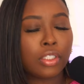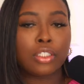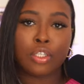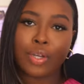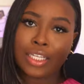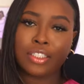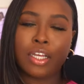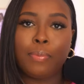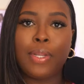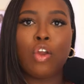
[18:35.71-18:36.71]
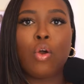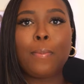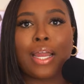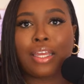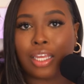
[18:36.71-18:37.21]
So that's the update on
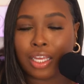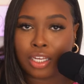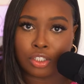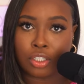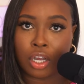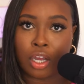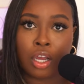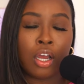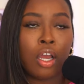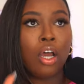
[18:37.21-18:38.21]
my kids, y'all.